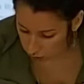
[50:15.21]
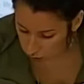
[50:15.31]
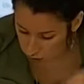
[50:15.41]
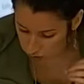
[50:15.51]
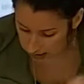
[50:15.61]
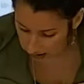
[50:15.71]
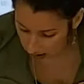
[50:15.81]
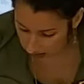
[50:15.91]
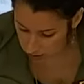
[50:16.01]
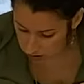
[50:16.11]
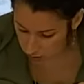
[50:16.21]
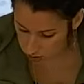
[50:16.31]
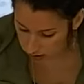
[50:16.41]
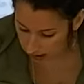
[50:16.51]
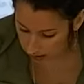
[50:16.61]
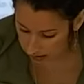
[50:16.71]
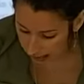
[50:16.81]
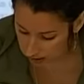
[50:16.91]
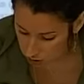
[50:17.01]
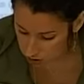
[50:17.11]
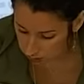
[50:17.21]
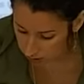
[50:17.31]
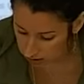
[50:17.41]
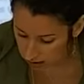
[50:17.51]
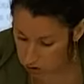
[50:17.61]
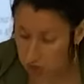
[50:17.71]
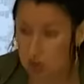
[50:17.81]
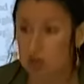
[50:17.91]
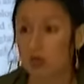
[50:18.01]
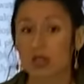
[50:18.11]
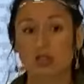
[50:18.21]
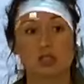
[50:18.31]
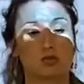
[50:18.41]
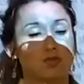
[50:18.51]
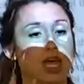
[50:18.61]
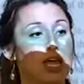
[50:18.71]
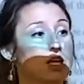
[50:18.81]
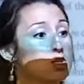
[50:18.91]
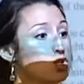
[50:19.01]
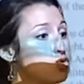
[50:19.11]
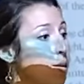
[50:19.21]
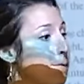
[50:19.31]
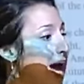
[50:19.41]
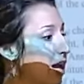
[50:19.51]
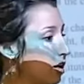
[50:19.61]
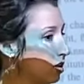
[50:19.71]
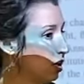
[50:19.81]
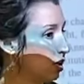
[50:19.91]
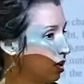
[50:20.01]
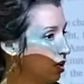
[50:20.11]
crucial technologies which allowed nitrogen production to expand dramatically.